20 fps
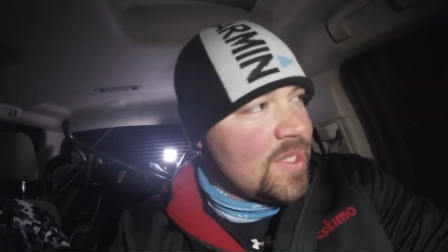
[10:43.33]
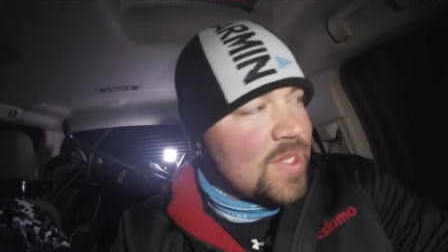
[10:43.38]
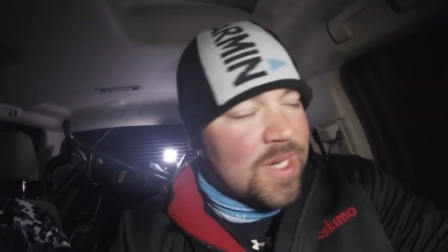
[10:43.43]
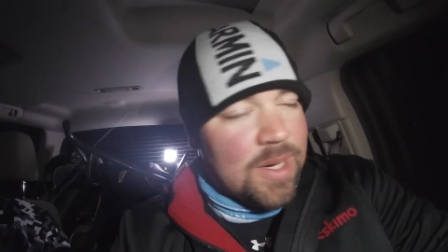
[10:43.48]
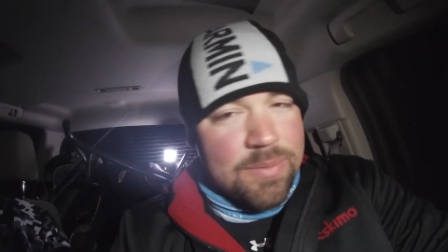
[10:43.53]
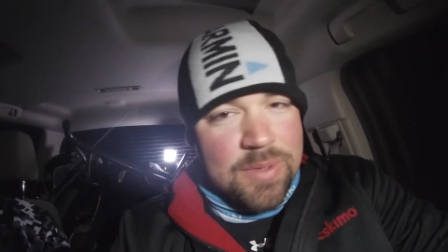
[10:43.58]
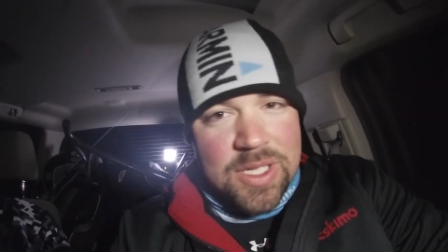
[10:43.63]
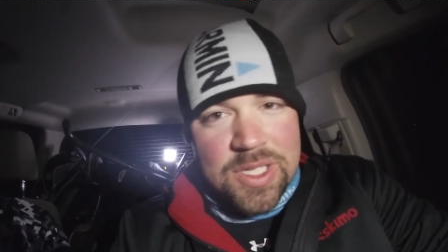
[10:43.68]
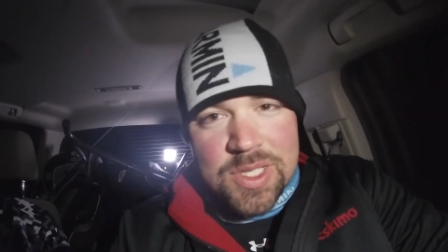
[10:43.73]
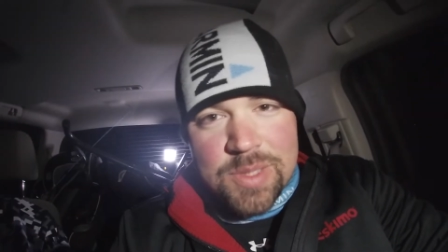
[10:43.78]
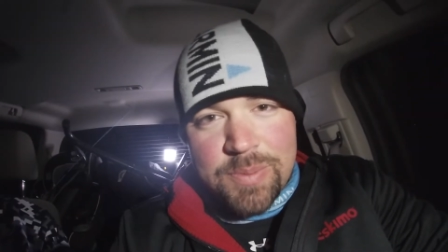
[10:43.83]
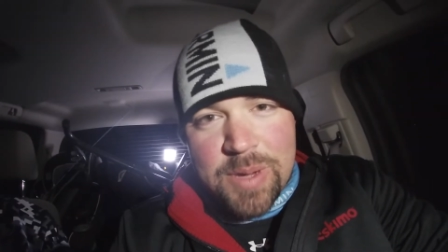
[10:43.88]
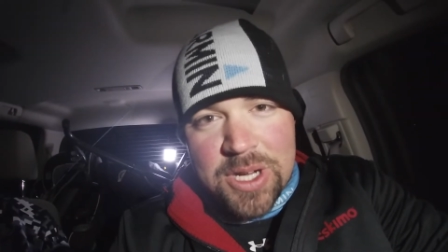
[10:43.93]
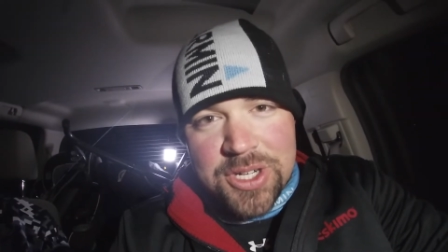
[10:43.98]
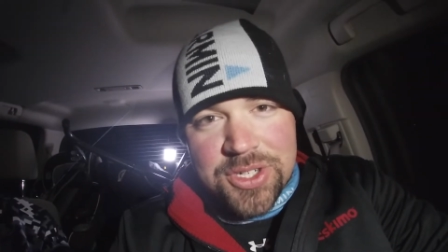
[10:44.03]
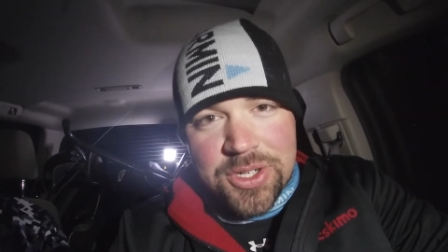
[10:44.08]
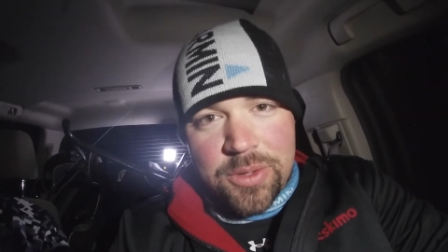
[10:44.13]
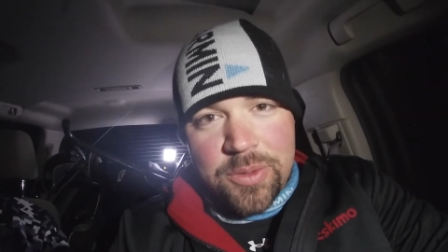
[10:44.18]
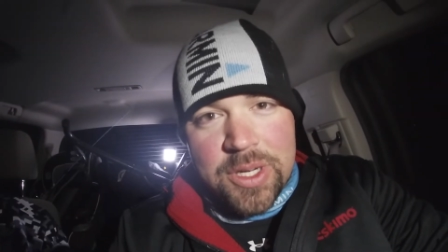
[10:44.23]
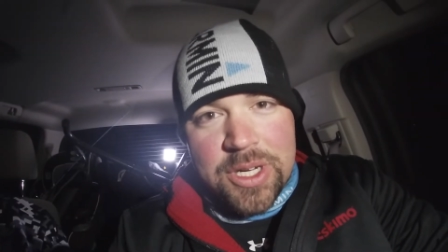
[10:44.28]
something
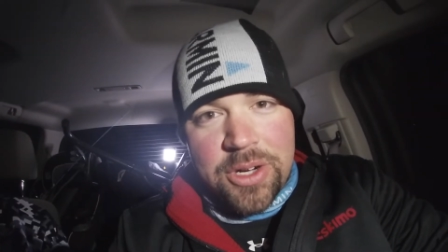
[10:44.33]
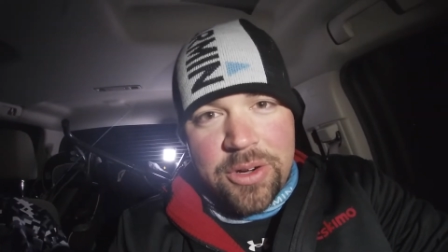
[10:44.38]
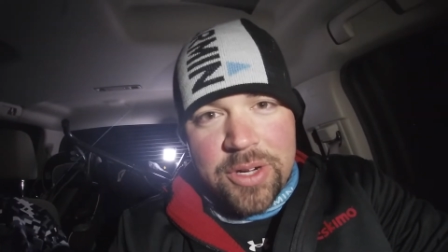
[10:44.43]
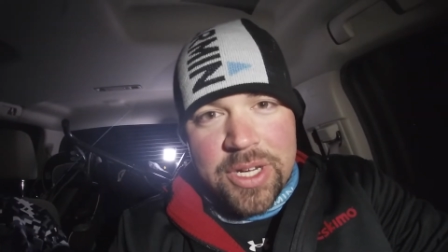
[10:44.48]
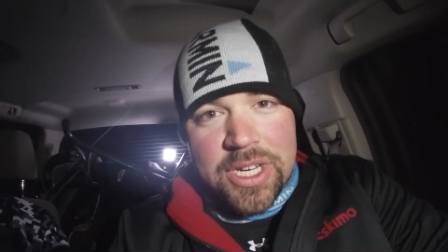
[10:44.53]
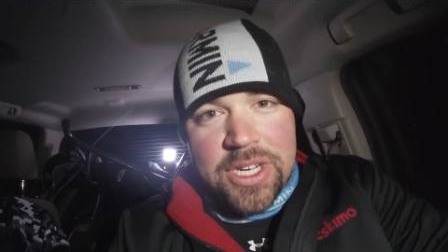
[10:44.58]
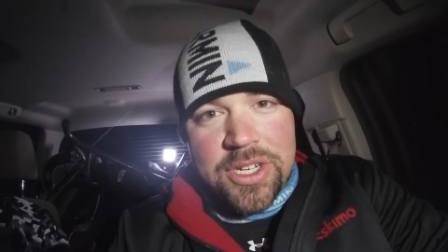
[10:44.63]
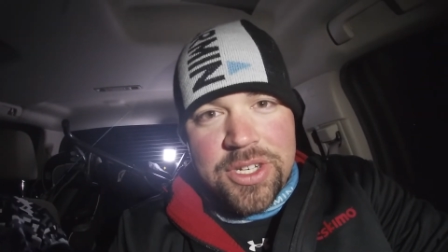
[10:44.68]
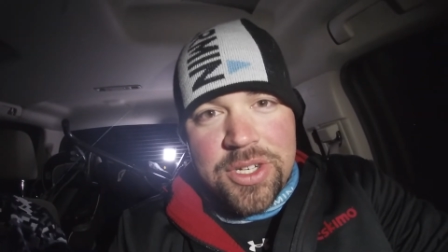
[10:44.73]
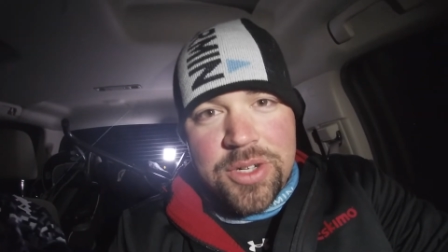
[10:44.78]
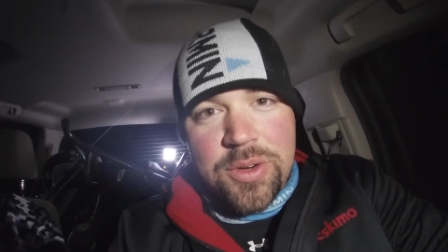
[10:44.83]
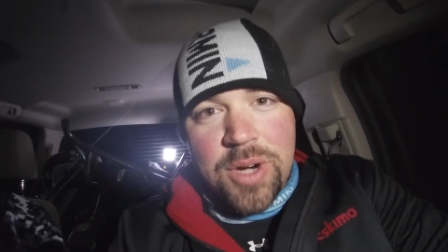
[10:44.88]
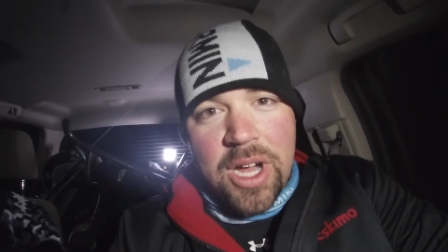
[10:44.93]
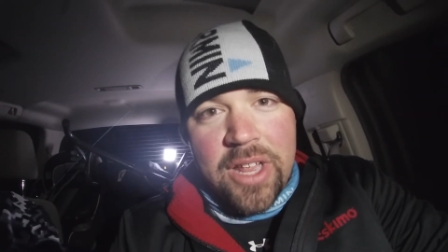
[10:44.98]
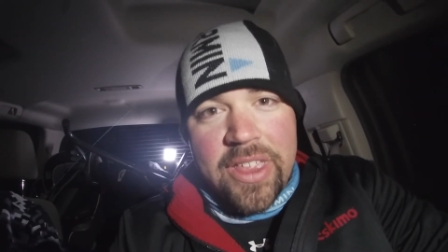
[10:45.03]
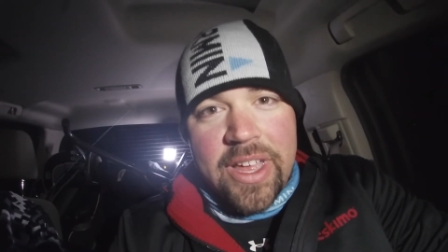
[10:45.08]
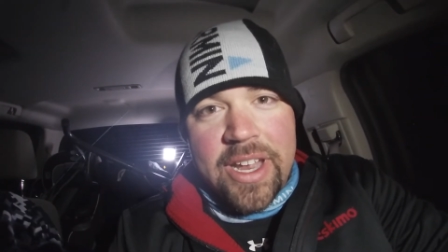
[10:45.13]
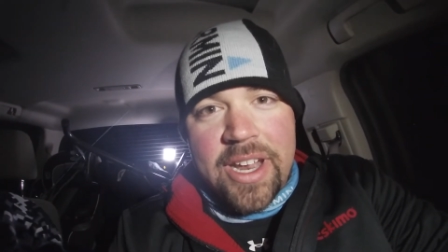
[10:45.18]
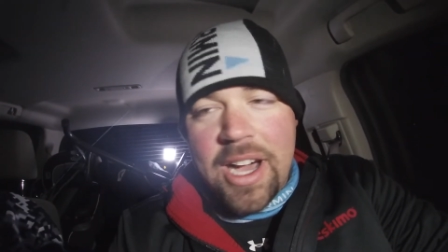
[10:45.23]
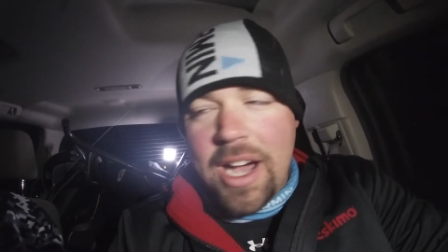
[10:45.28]
special we don't get to do all
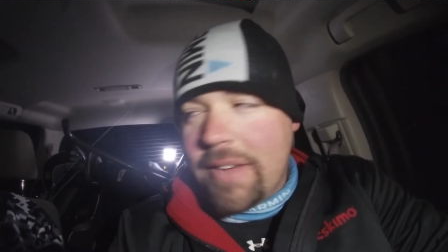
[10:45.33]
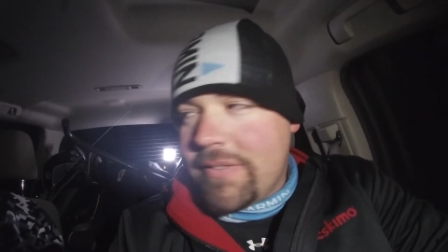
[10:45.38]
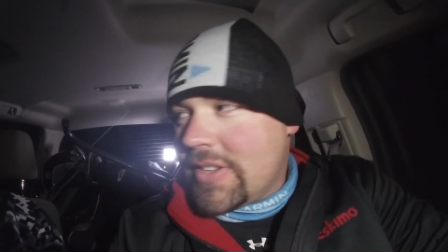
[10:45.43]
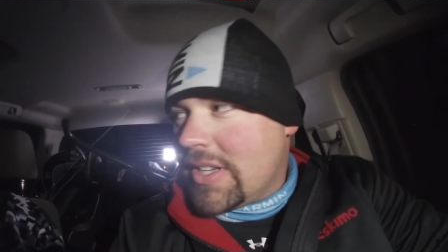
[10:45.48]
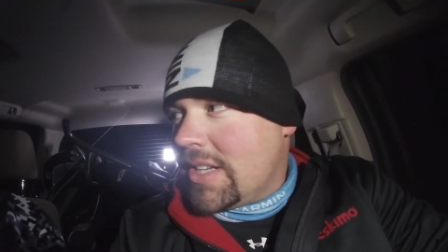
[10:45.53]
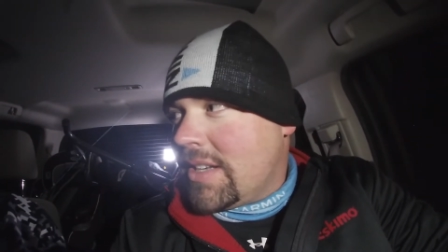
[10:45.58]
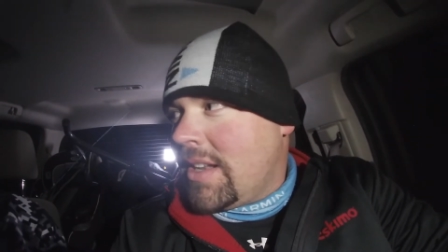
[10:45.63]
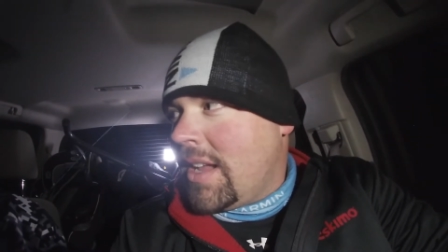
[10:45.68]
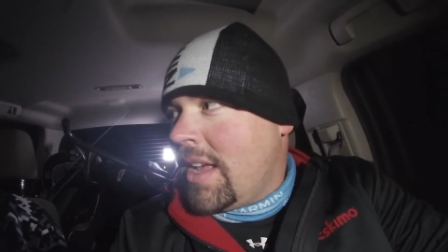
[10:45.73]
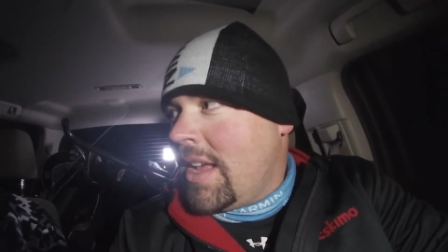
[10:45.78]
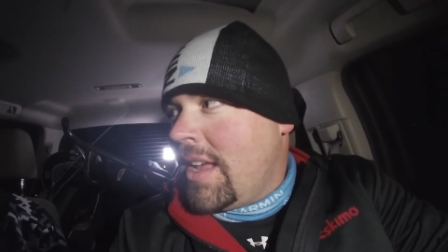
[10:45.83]
that often.